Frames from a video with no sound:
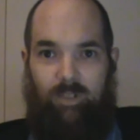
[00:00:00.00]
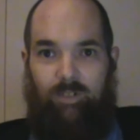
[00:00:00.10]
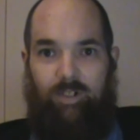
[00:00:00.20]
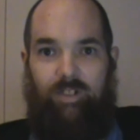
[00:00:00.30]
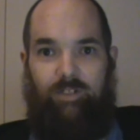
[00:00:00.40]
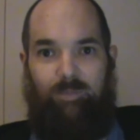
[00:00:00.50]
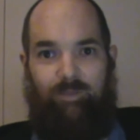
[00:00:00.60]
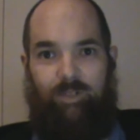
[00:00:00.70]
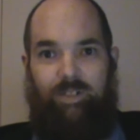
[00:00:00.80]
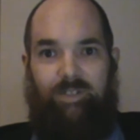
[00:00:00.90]
Greetings, my
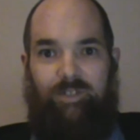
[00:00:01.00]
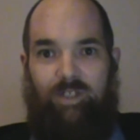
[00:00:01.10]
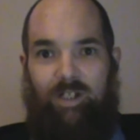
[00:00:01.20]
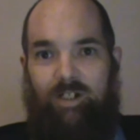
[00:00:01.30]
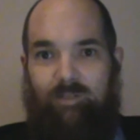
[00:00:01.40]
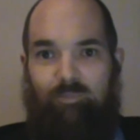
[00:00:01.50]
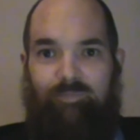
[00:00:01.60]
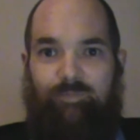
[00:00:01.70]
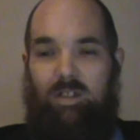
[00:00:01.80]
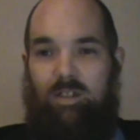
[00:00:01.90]
friends.
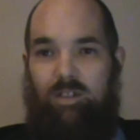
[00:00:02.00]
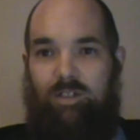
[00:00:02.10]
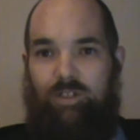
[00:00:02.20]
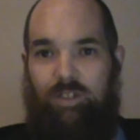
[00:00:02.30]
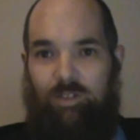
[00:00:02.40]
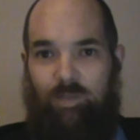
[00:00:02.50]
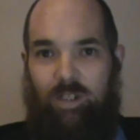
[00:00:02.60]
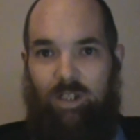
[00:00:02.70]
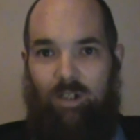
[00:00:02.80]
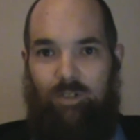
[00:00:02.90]
So this
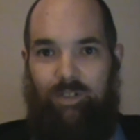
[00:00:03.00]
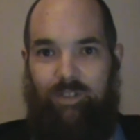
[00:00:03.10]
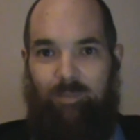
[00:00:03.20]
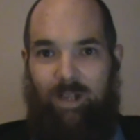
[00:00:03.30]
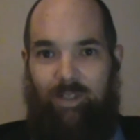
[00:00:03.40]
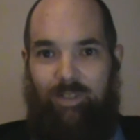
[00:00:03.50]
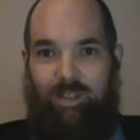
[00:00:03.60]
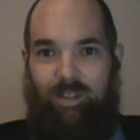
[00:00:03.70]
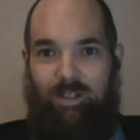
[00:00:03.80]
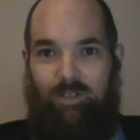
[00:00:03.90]
video is about
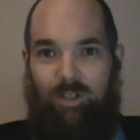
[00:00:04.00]
the